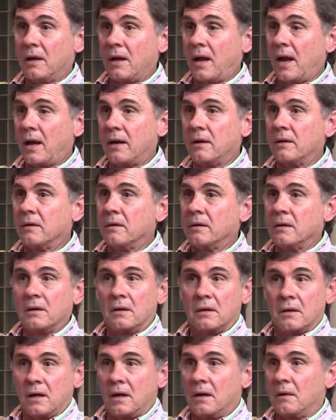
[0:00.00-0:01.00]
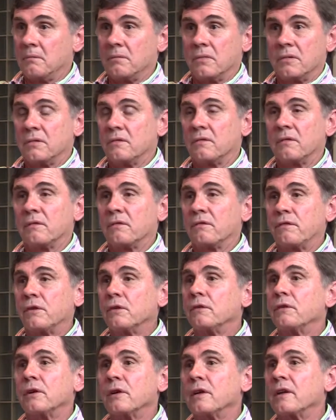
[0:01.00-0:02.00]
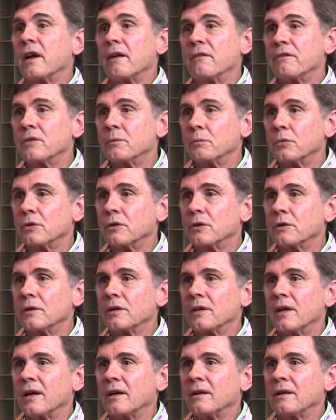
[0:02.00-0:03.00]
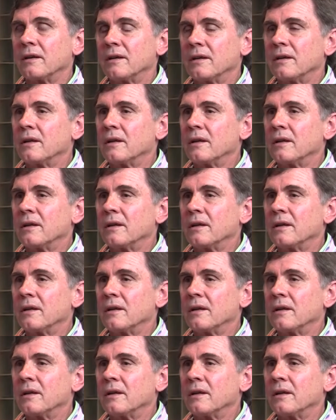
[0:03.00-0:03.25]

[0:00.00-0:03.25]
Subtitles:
and feel very comfortable doing that,